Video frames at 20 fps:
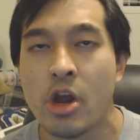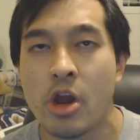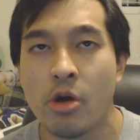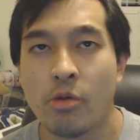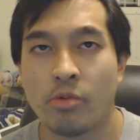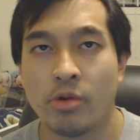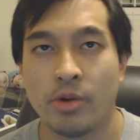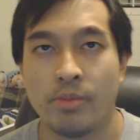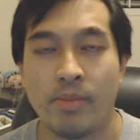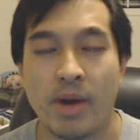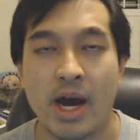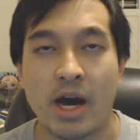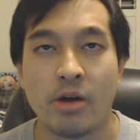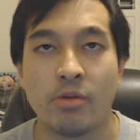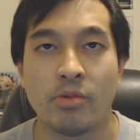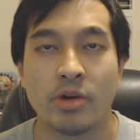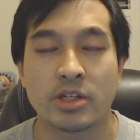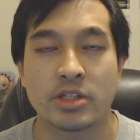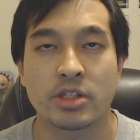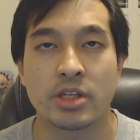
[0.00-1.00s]
Well,
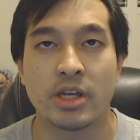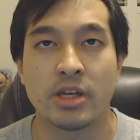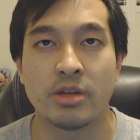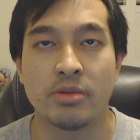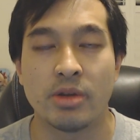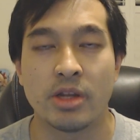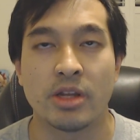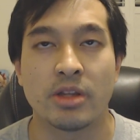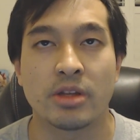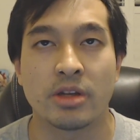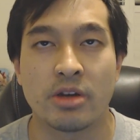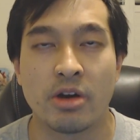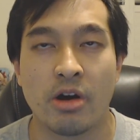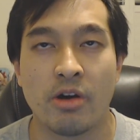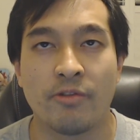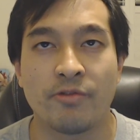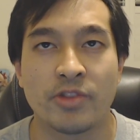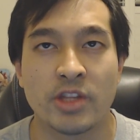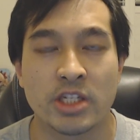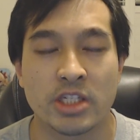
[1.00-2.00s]
Mal wants to
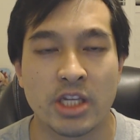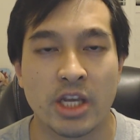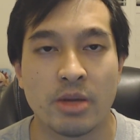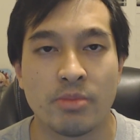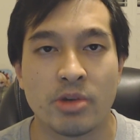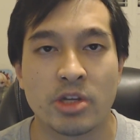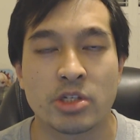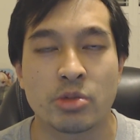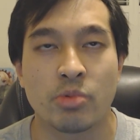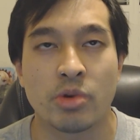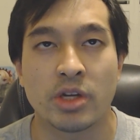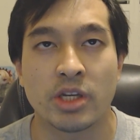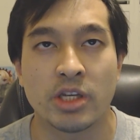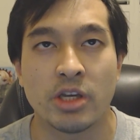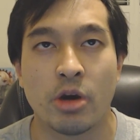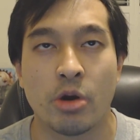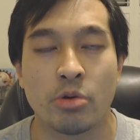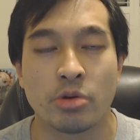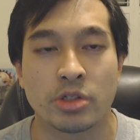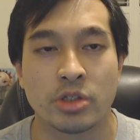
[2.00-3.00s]
engulf this image where he
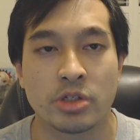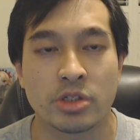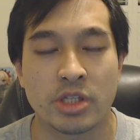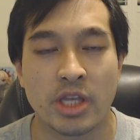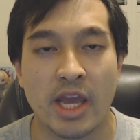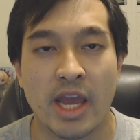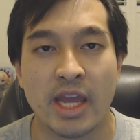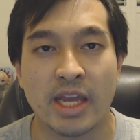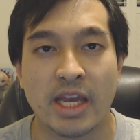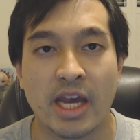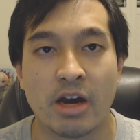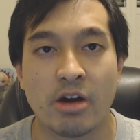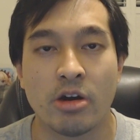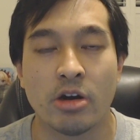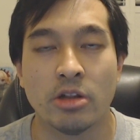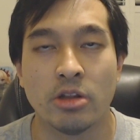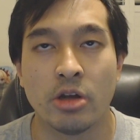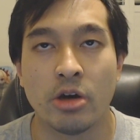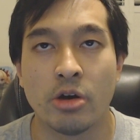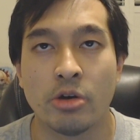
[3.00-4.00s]
always used to hang out
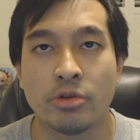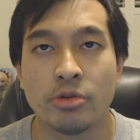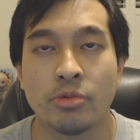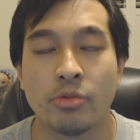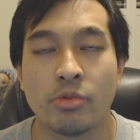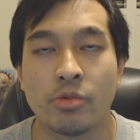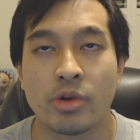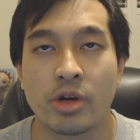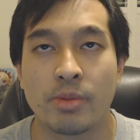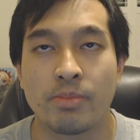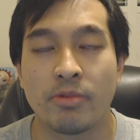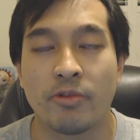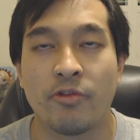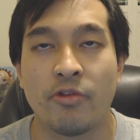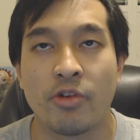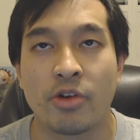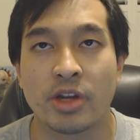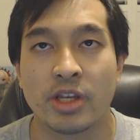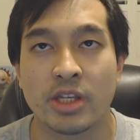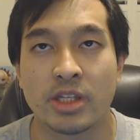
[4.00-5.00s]
alone, where
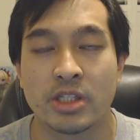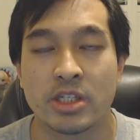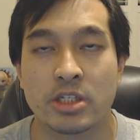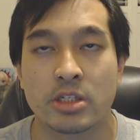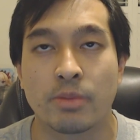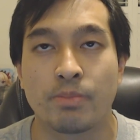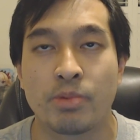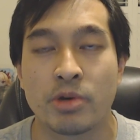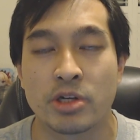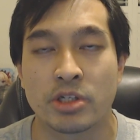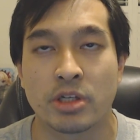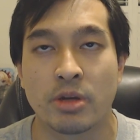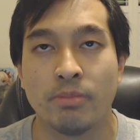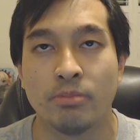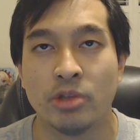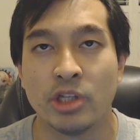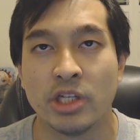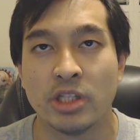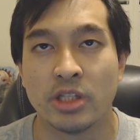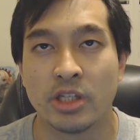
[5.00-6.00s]
before he disappears
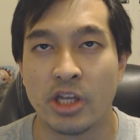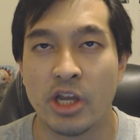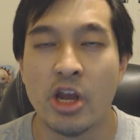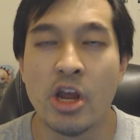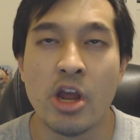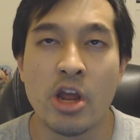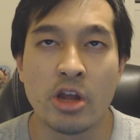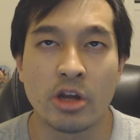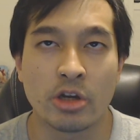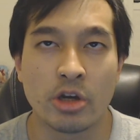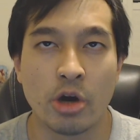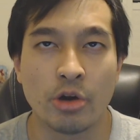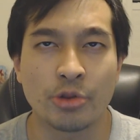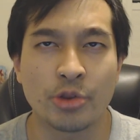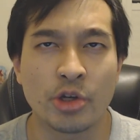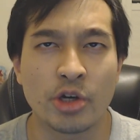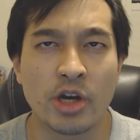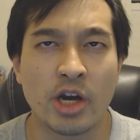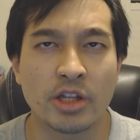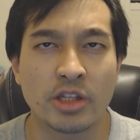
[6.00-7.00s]
completely.
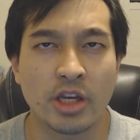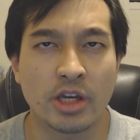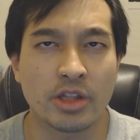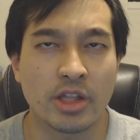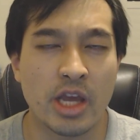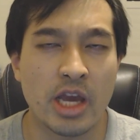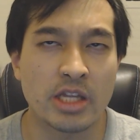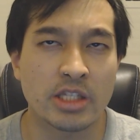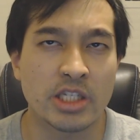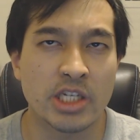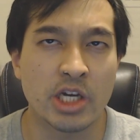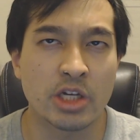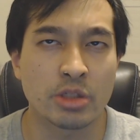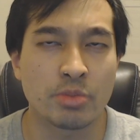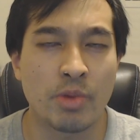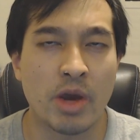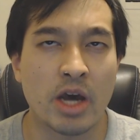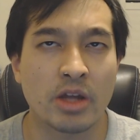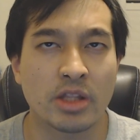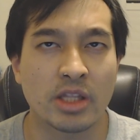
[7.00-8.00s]
Gowther, on the other hand, tells
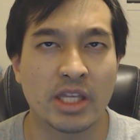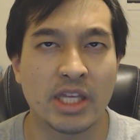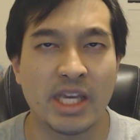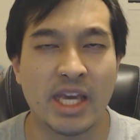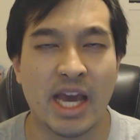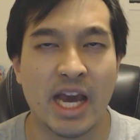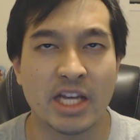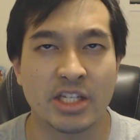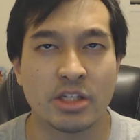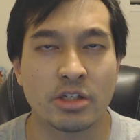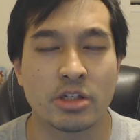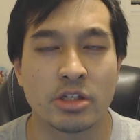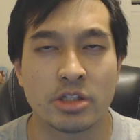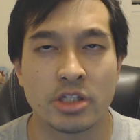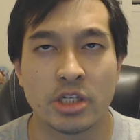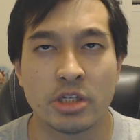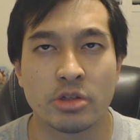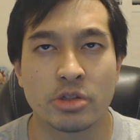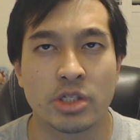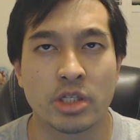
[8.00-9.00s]
Mal that he has to
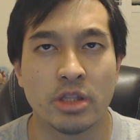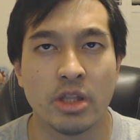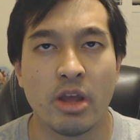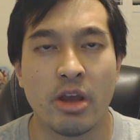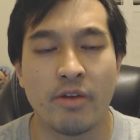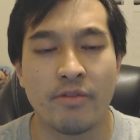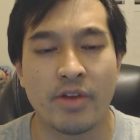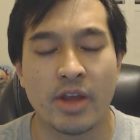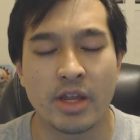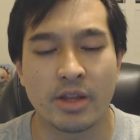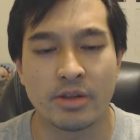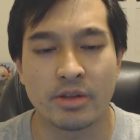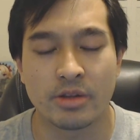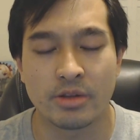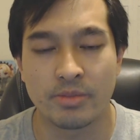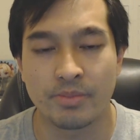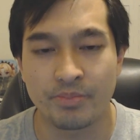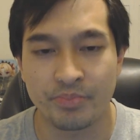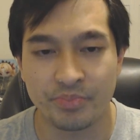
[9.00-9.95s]
continue to live and